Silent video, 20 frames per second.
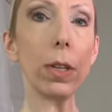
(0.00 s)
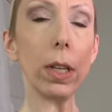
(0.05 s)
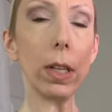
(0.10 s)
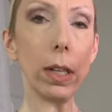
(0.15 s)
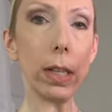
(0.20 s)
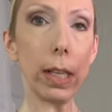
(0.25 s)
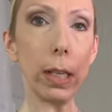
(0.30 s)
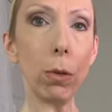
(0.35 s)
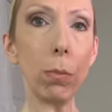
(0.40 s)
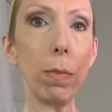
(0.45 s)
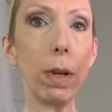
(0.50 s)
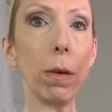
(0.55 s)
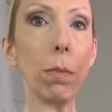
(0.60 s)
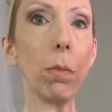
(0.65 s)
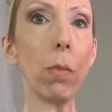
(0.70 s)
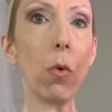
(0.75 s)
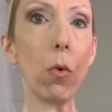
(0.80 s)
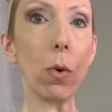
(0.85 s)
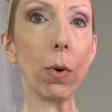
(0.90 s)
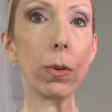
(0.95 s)
a little bit
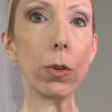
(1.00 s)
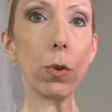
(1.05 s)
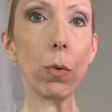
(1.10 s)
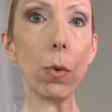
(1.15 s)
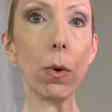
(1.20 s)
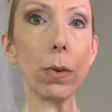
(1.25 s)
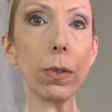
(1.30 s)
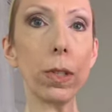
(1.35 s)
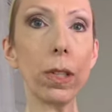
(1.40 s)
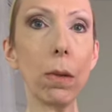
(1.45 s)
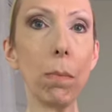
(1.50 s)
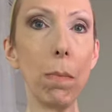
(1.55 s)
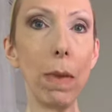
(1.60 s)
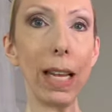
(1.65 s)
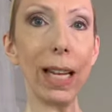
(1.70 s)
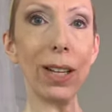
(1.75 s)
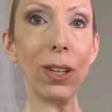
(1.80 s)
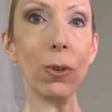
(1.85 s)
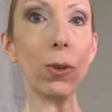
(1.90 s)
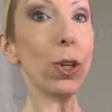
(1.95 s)
more towards the
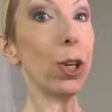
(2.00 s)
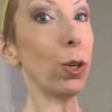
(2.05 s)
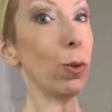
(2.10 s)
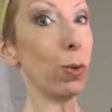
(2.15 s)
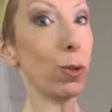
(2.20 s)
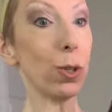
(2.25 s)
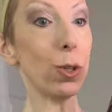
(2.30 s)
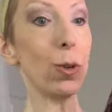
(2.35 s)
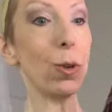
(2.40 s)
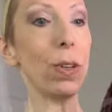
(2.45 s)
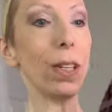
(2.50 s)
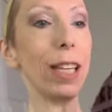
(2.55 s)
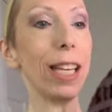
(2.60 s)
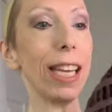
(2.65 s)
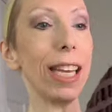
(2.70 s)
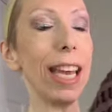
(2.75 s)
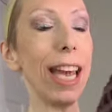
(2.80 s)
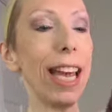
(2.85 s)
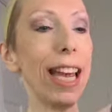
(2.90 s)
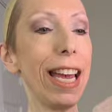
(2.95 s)
middle, you certainly
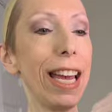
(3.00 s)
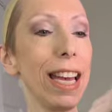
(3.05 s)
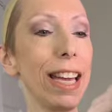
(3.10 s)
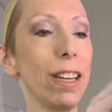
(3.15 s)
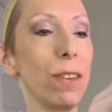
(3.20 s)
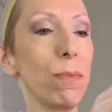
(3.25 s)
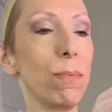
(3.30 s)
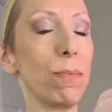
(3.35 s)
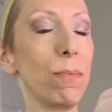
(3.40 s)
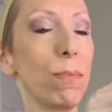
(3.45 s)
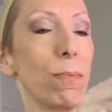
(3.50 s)
can.